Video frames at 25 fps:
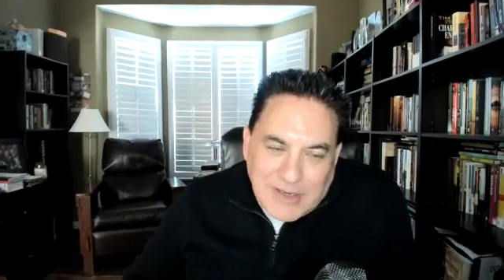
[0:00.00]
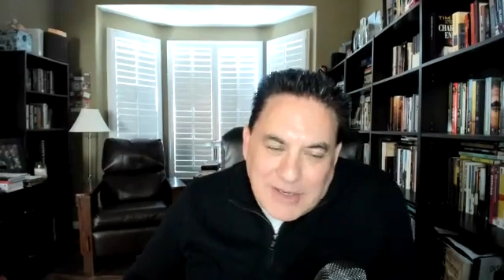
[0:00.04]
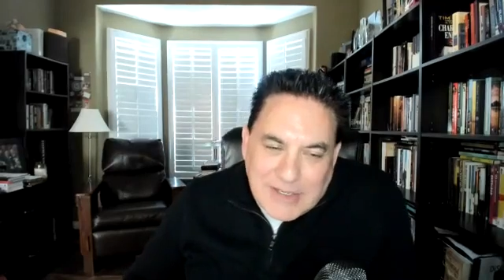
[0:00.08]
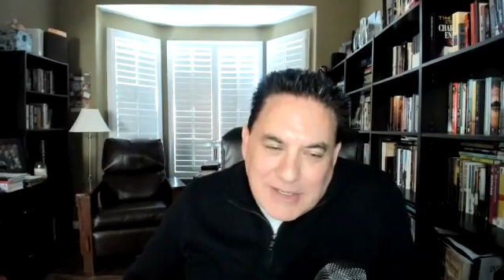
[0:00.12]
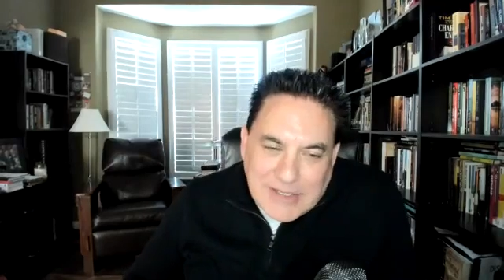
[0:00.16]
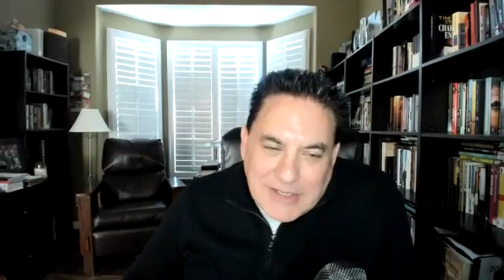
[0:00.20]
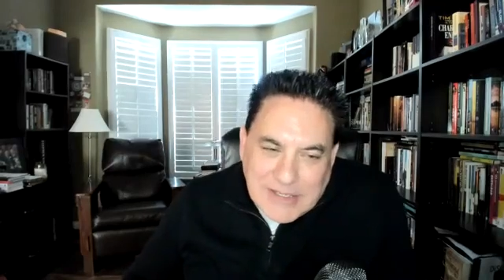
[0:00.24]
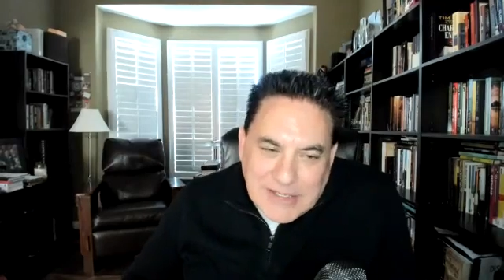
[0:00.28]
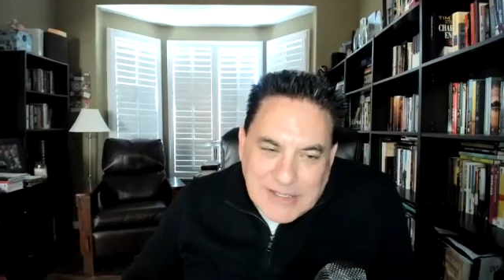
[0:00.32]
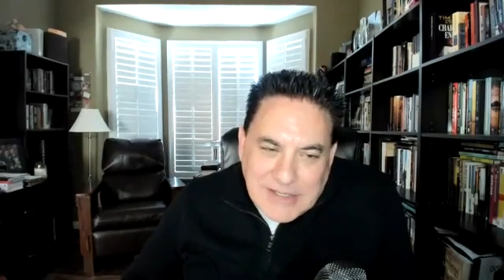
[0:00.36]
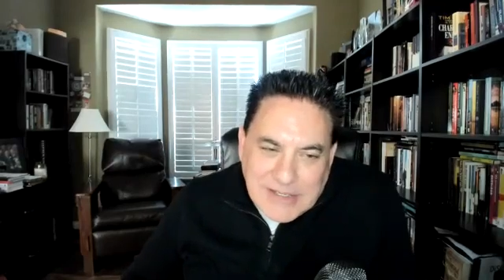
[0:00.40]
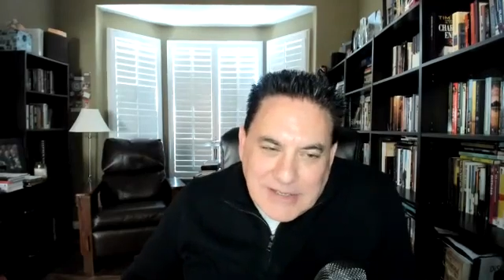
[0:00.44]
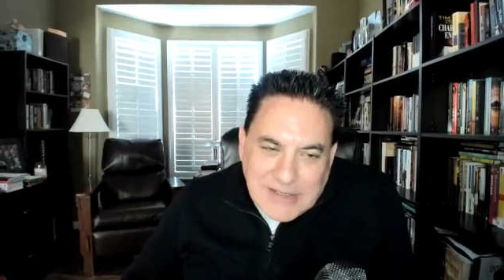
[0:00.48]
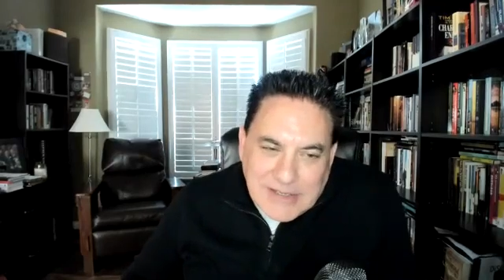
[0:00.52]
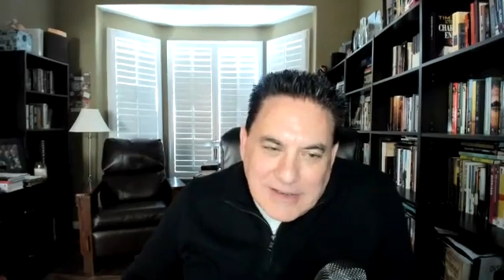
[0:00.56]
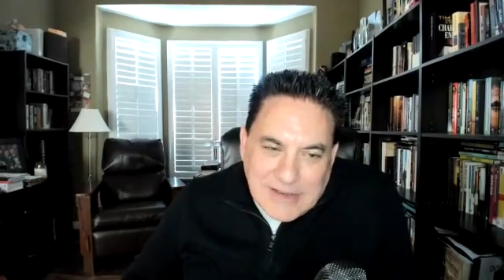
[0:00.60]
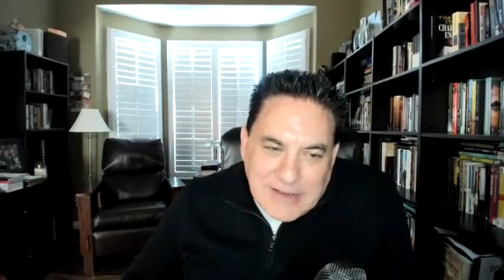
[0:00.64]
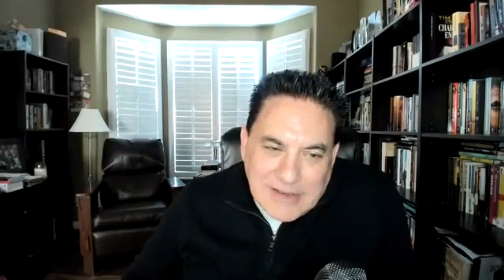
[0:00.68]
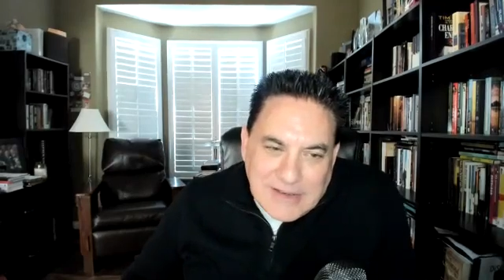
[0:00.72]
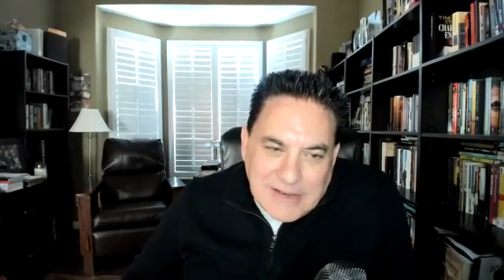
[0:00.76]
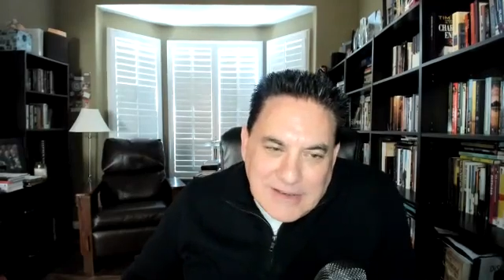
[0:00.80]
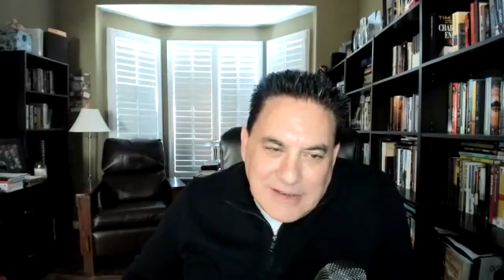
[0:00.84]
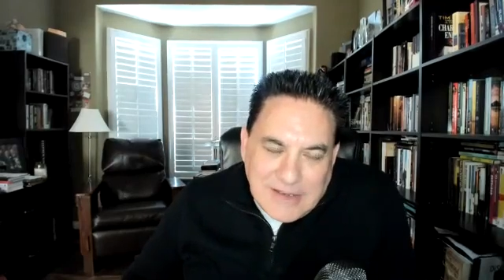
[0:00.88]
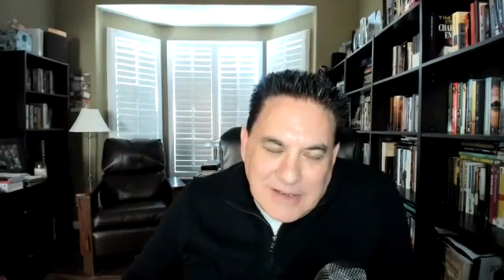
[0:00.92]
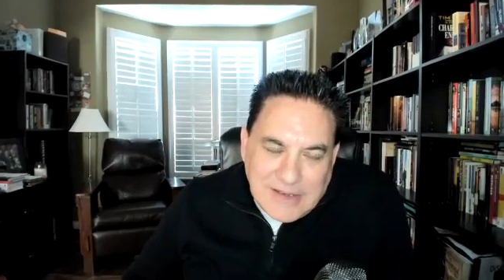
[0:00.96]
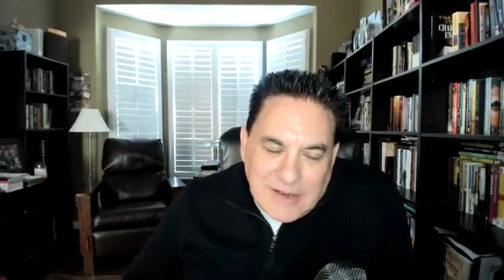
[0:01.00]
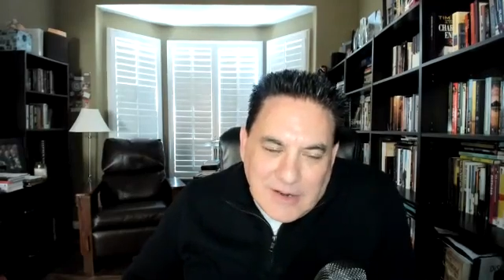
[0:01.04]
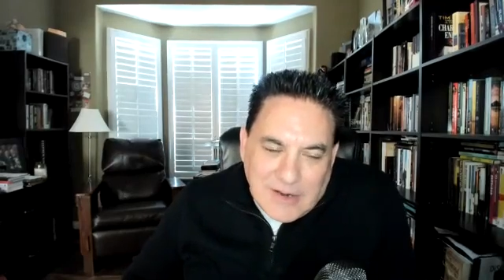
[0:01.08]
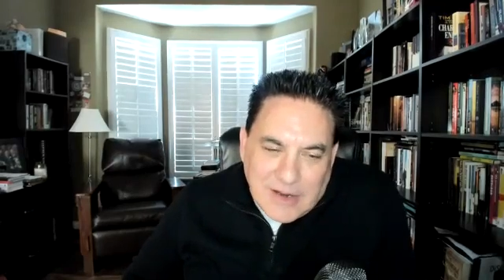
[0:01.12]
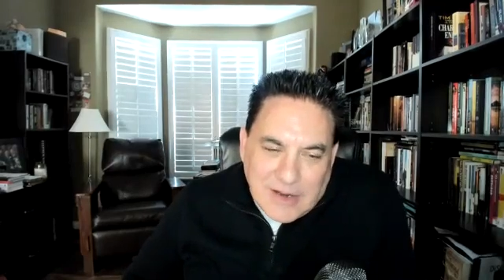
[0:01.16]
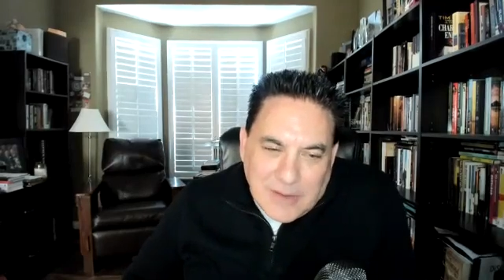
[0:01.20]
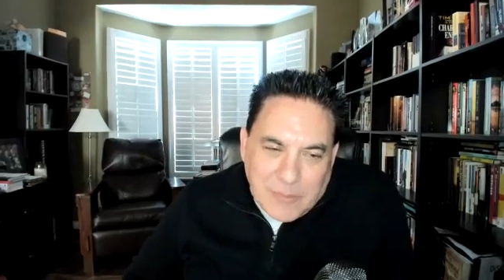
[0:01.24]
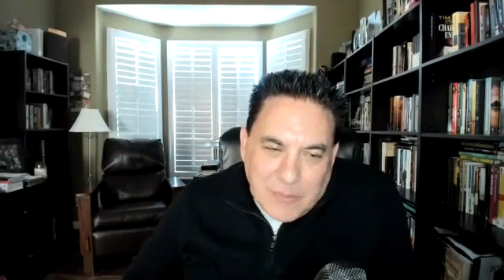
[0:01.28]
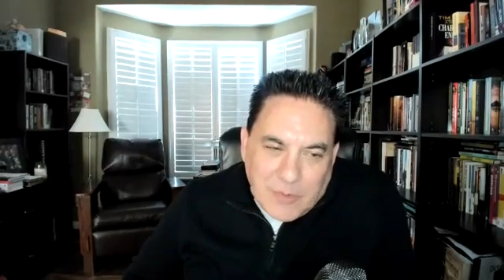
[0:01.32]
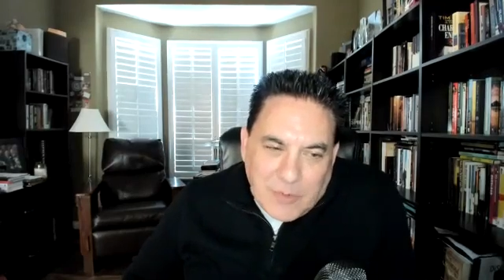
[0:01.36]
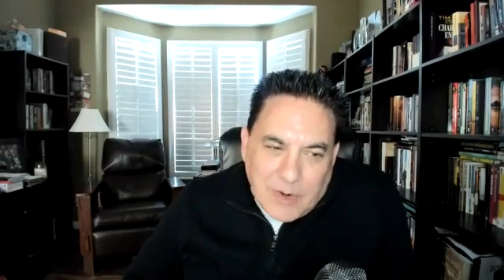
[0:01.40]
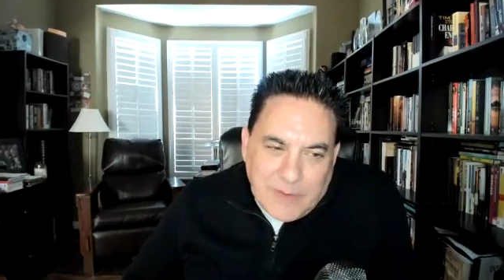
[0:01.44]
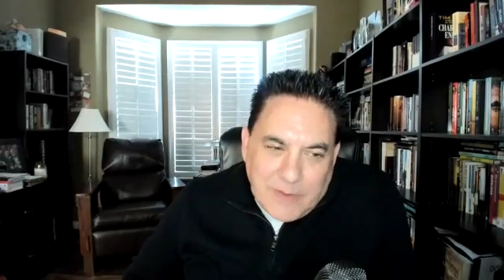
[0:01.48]
it's, and
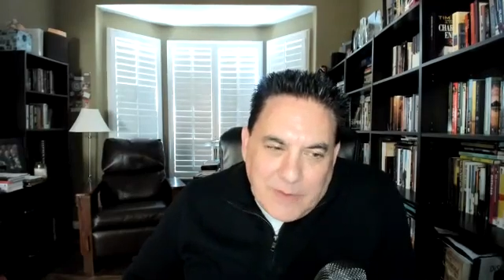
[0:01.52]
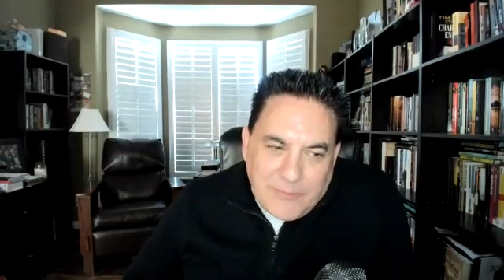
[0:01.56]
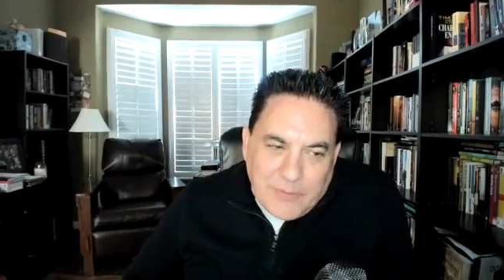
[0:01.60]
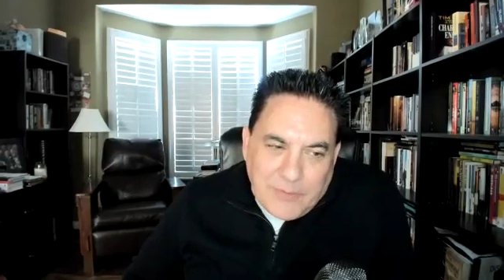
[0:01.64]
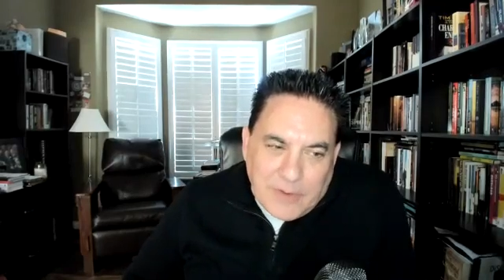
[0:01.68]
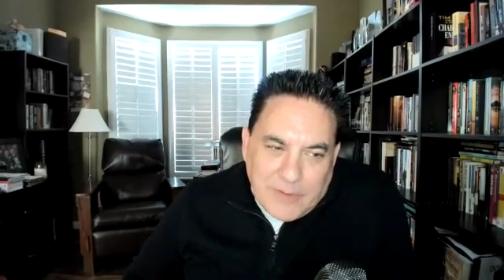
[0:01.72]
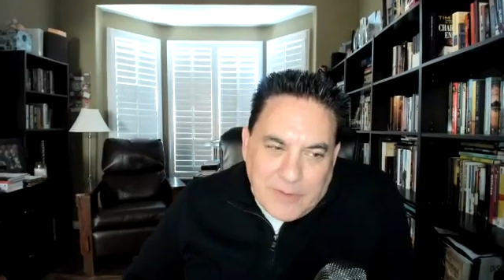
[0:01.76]
I'm grateful.